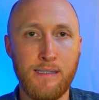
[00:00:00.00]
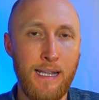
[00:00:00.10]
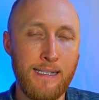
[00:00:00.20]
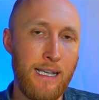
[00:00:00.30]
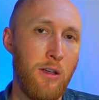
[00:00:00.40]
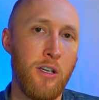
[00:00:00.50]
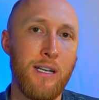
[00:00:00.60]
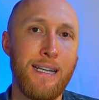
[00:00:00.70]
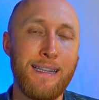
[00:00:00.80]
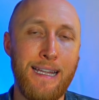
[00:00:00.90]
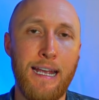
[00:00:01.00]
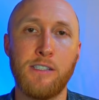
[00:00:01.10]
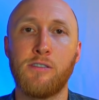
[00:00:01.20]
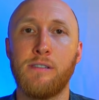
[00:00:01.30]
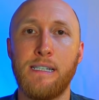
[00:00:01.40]
that's how you're going to get the
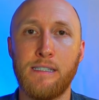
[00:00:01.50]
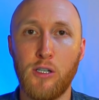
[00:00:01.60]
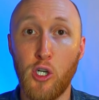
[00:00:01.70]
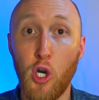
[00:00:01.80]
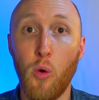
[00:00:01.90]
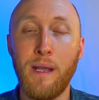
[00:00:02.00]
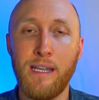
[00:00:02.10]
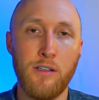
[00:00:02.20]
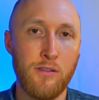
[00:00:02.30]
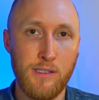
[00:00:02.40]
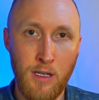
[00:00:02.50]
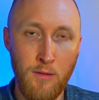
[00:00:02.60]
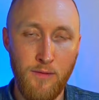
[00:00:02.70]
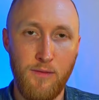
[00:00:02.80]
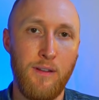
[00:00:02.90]
answer, is going in
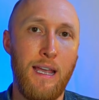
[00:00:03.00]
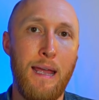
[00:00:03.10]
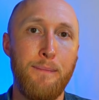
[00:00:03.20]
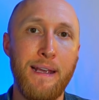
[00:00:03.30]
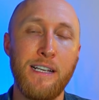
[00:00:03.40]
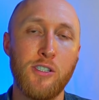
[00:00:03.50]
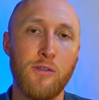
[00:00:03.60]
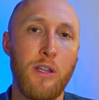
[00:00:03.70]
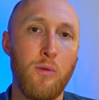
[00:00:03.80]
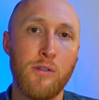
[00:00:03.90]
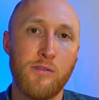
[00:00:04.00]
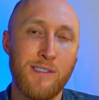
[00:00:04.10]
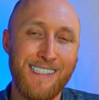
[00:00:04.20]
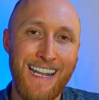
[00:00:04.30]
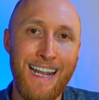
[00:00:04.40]
yourself and making sure that you
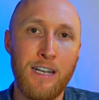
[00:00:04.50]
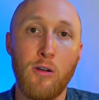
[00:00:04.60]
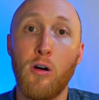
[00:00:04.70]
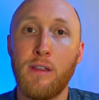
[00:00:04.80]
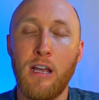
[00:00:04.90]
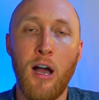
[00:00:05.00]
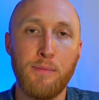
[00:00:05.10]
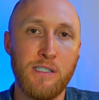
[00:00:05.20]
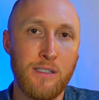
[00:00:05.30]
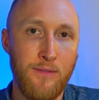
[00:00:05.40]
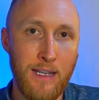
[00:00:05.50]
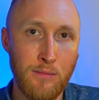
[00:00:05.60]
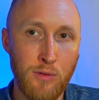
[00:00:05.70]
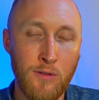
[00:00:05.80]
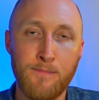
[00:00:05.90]
understand all the options
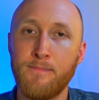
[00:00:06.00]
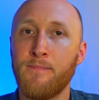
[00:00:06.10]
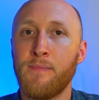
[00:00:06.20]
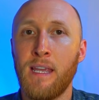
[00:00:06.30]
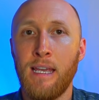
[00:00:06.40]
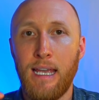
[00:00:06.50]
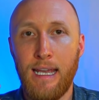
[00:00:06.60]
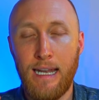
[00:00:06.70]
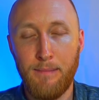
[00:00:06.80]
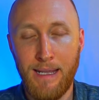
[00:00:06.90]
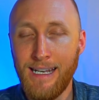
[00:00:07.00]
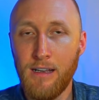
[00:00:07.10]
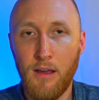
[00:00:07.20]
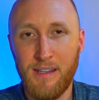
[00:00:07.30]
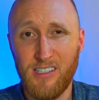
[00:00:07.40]
available. And I'm hitting
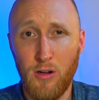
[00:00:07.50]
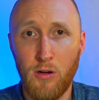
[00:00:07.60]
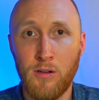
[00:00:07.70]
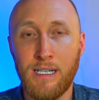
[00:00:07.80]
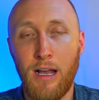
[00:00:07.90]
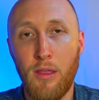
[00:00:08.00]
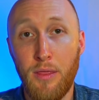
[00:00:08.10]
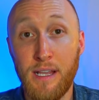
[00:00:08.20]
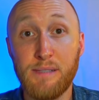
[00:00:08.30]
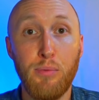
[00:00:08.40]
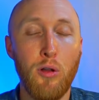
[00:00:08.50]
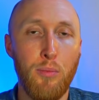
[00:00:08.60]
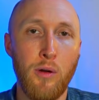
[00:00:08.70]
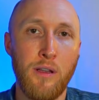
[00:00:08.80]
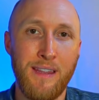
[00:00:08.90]
on this hard on this bullet
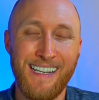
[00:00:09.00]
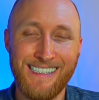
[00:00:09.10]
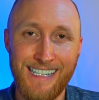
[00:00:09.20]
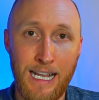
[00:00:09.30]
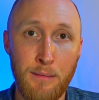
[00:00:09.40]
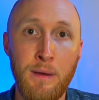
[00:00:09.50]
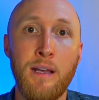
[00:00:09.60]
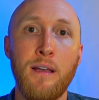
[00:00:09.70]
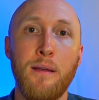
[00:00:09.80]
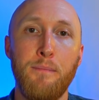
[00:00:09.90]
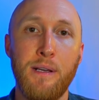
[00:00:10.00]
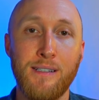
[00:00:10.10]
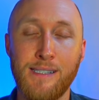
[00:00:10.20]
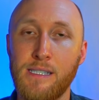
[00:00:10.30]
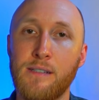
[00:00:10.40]
point of the exam because
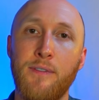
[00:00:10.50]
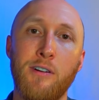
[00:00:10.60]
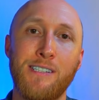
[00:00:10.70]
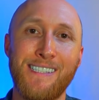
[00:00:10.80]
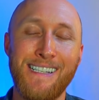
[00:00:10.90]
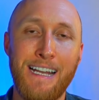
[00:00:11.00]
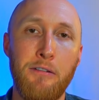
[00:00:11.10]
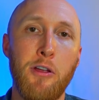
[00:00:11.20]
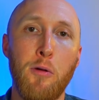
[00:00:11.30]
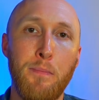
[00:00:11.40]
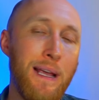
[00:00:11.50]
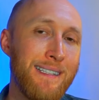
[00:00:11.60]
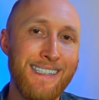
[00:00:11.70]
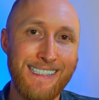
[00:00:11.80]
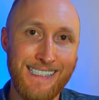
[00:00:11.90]
this is a very
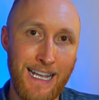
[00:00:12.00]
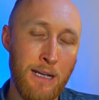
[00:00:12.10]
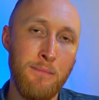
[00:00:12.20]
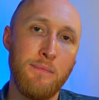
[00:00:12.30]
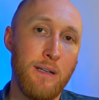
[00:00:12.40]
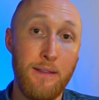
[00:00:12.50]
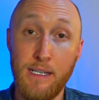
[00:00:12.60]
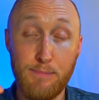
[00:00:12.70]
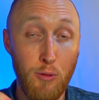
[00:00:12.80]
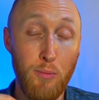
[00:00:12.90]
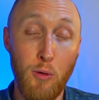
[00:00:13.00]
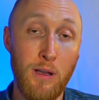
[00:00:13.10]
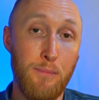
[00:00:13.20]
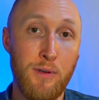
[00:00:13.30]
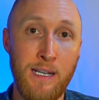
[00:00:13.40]
scenario-based exam. And this bullet point
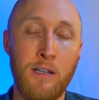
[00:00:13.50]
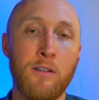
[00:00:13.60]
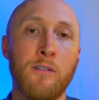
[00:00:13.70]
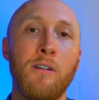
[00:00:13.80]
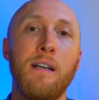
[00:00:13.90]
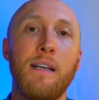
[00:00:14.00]
in particular